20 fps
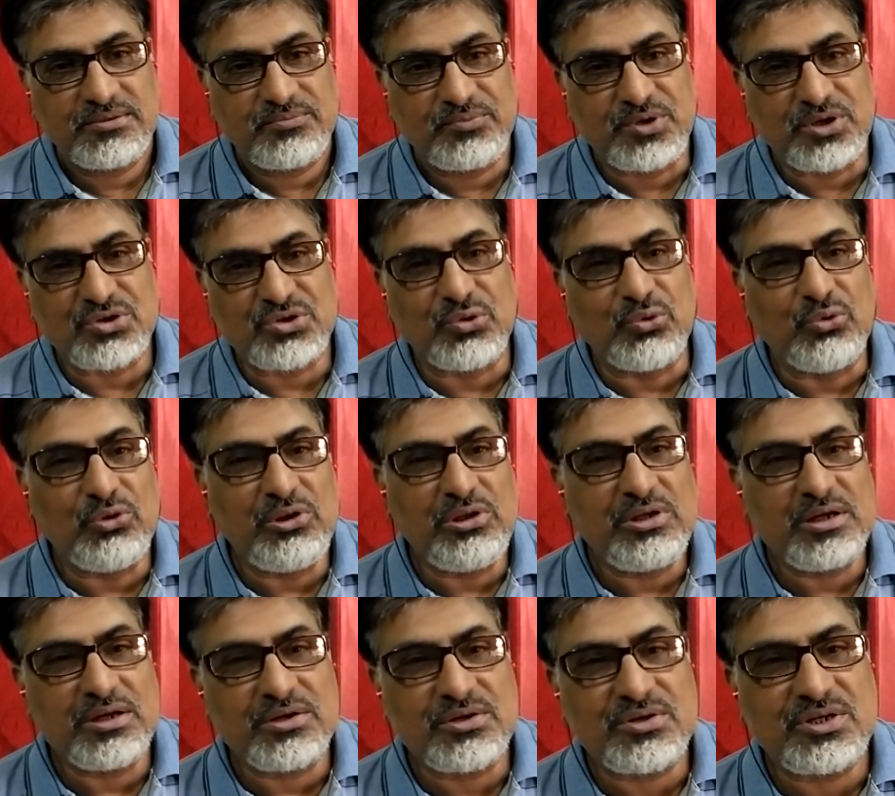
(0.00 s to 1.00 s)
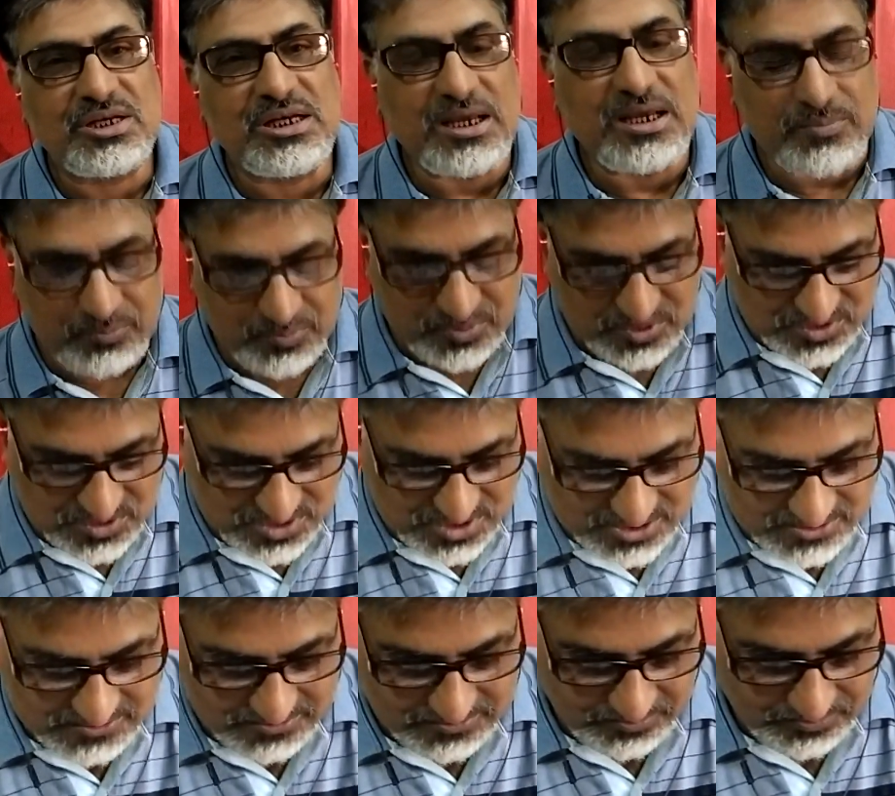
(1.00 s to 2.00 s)
The soldier
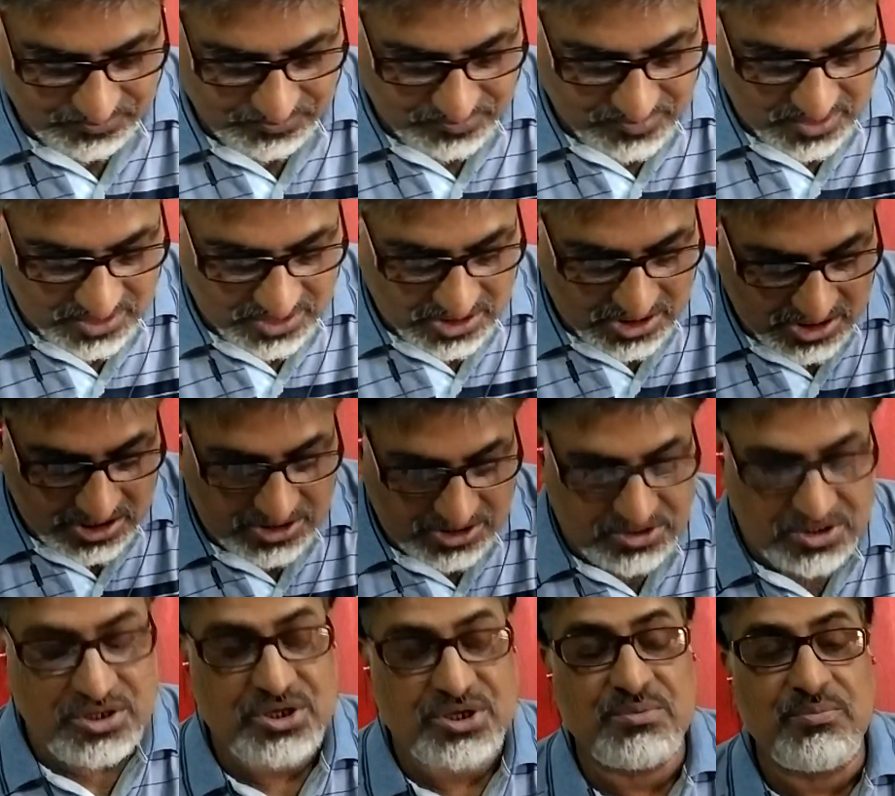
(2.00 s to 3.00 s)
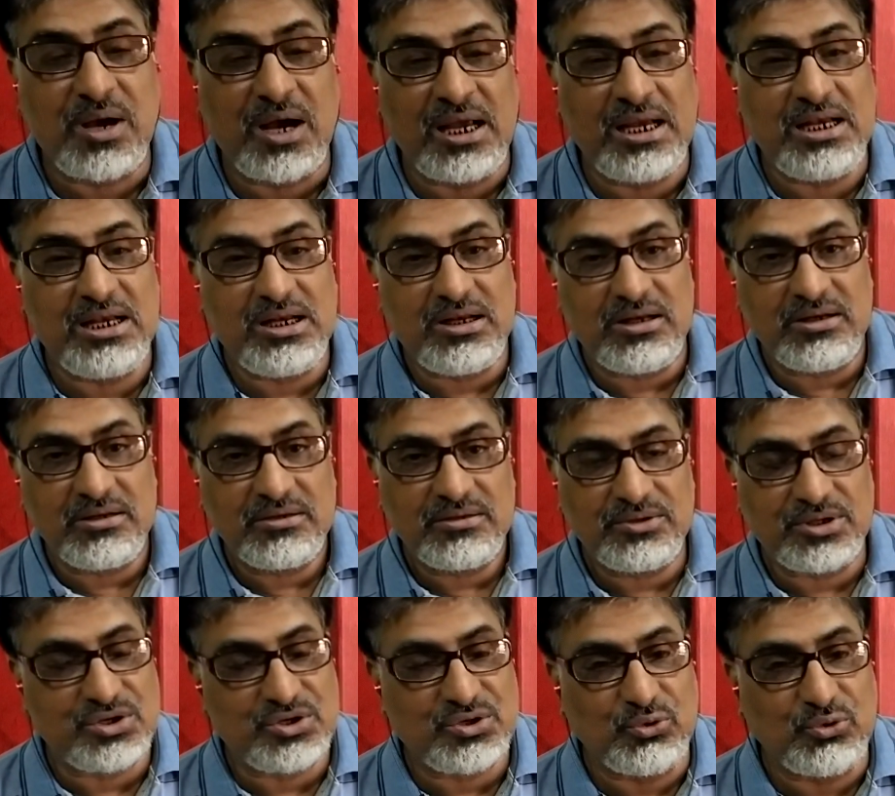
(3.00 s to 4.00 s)
sleeps. His smile,
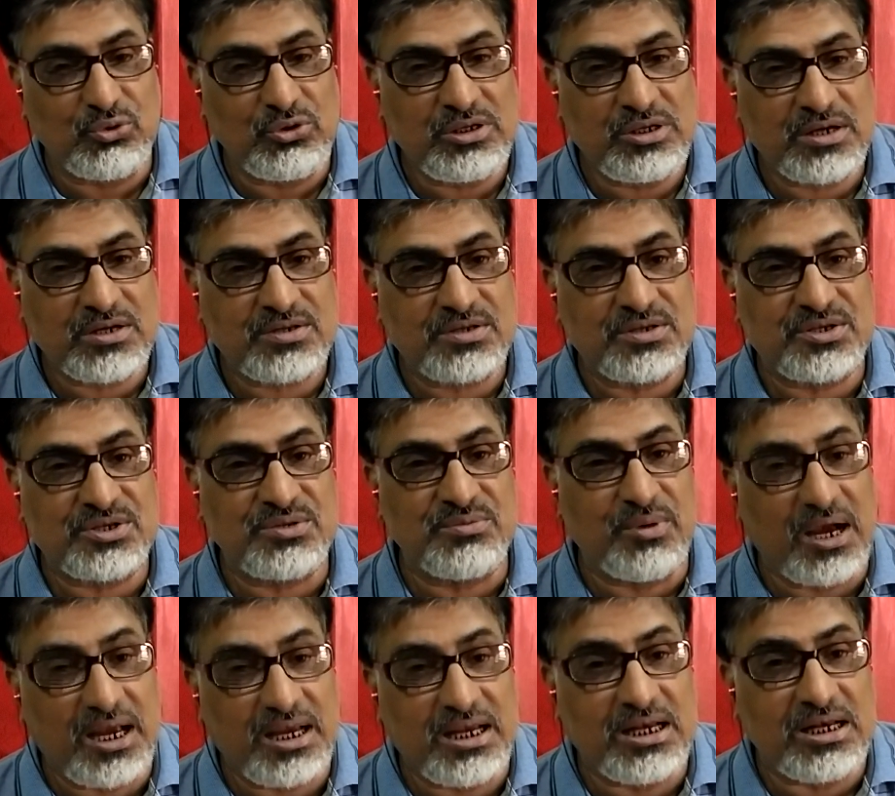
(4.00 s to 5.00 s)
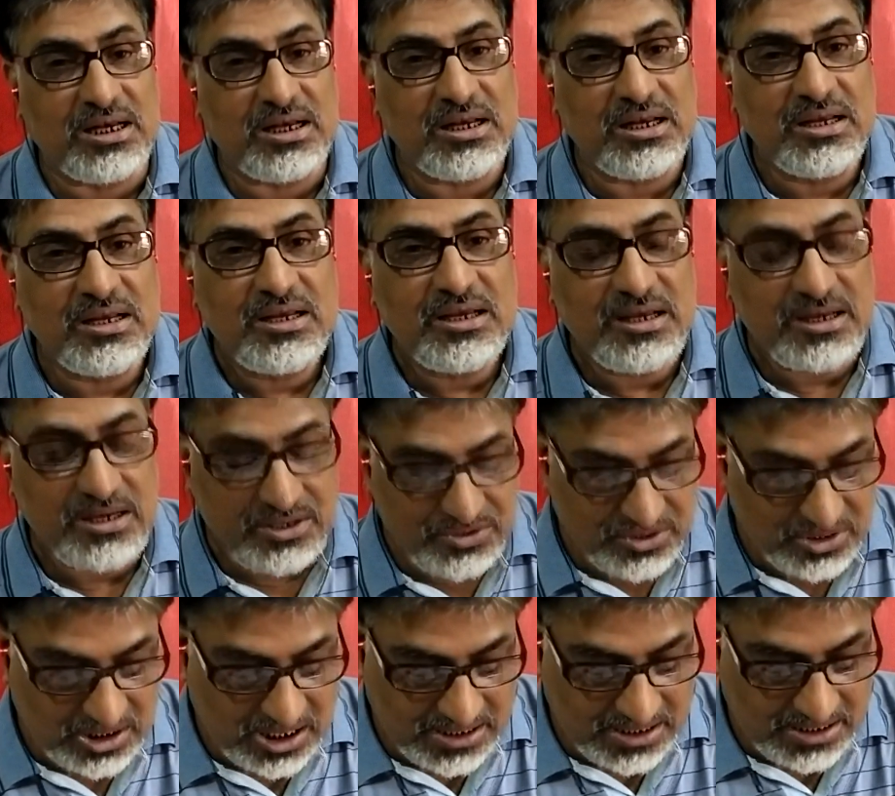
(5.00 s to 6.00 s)
the soldier's smile, is
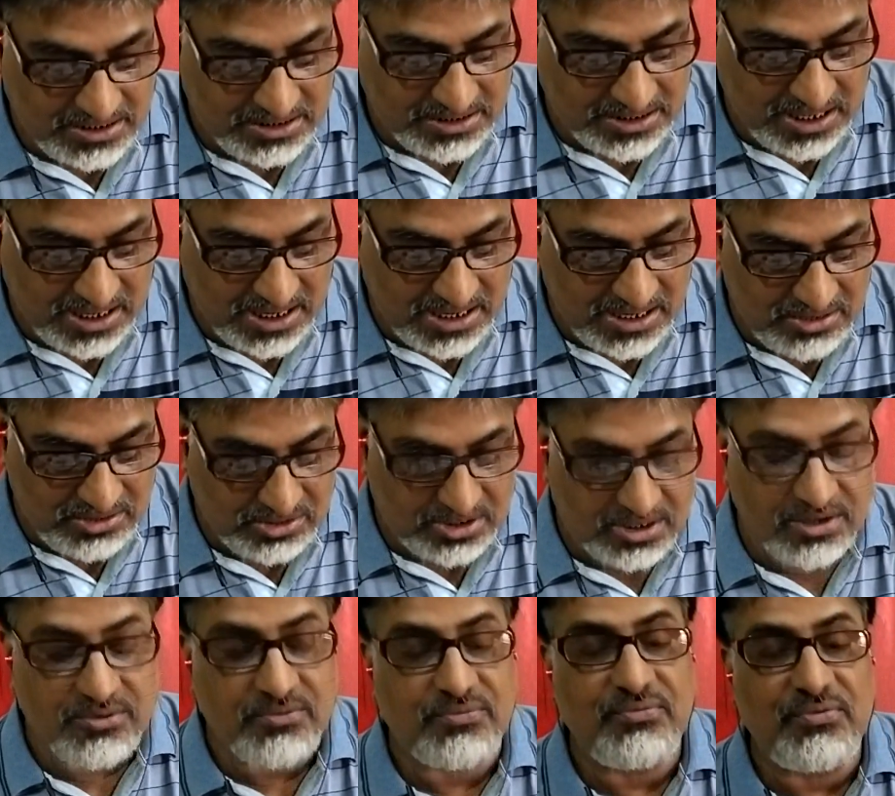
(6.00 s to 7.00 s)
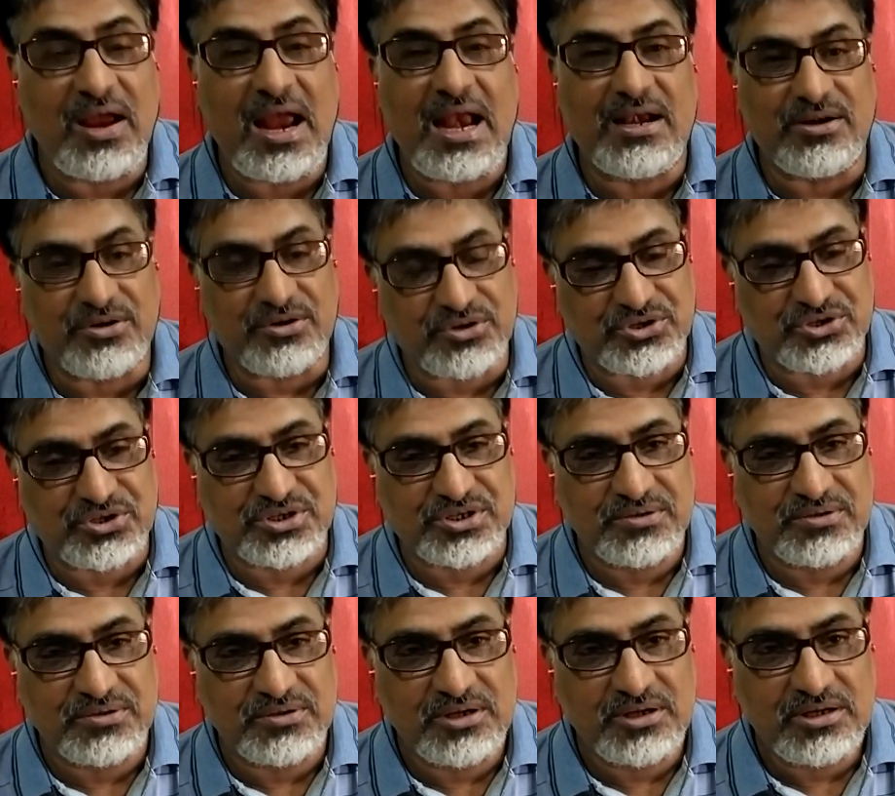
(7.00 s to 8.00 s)
like an
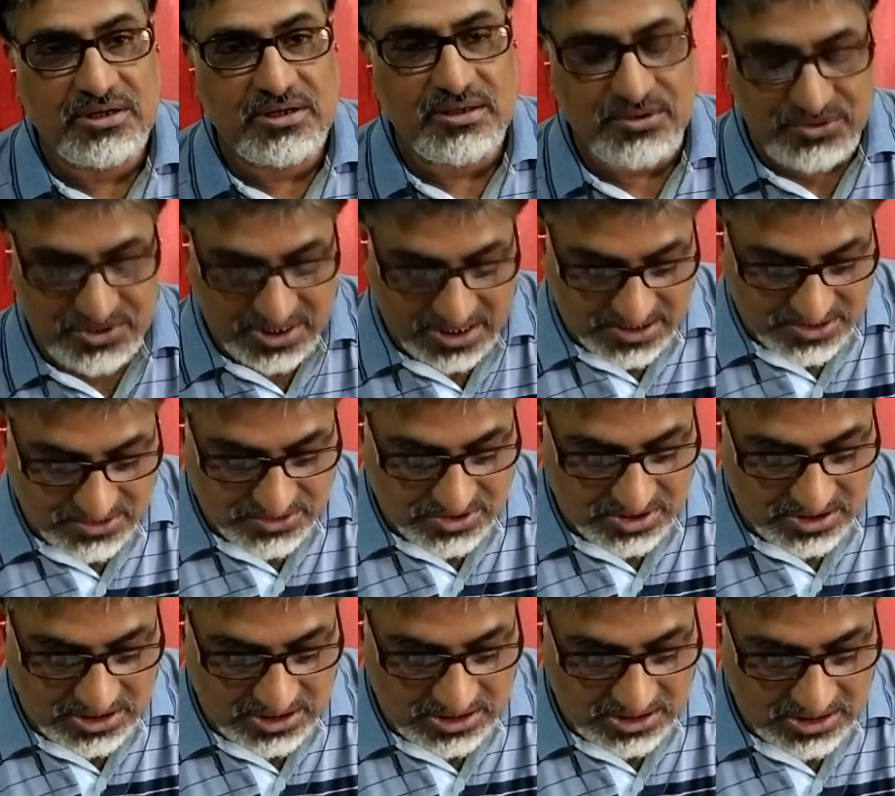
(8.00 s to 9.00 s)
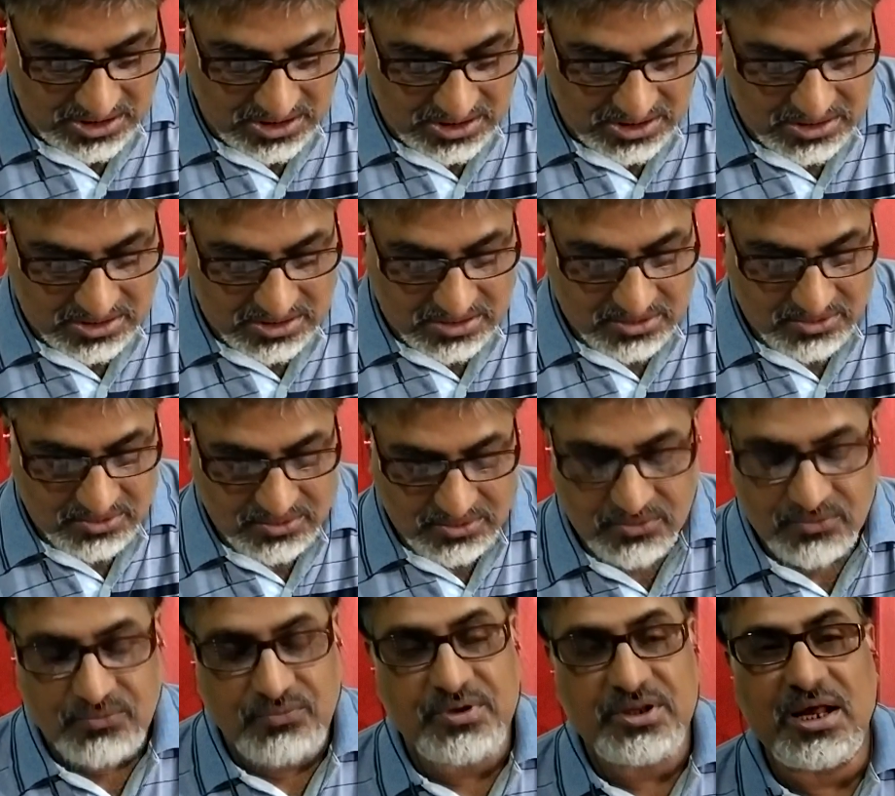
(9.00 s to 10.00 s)
infant's, gentle
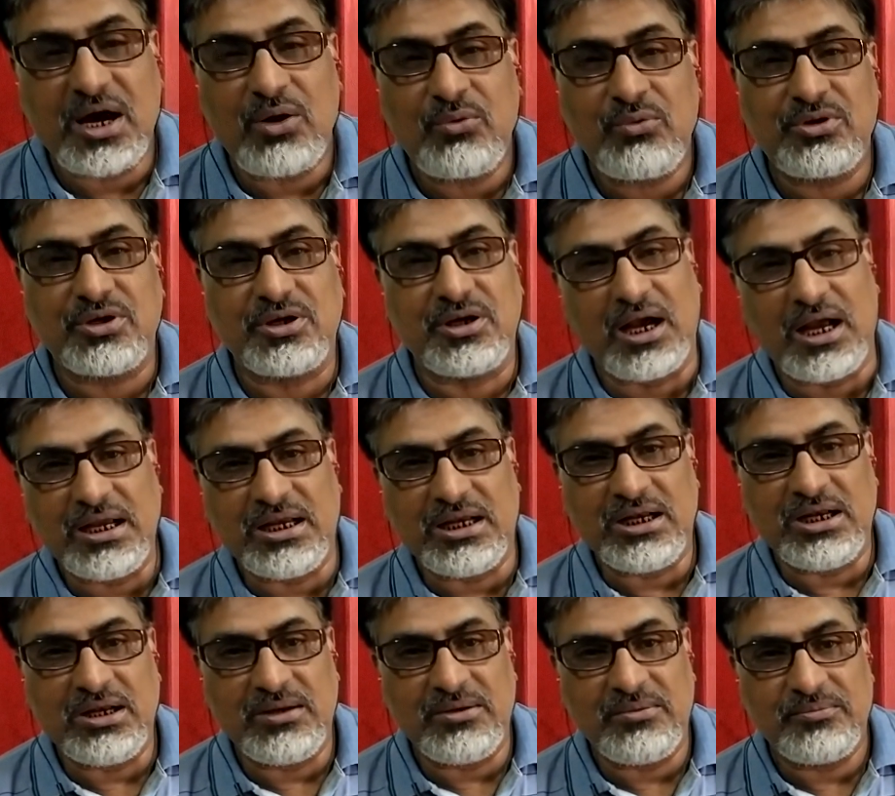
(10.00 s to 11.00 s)
without guile.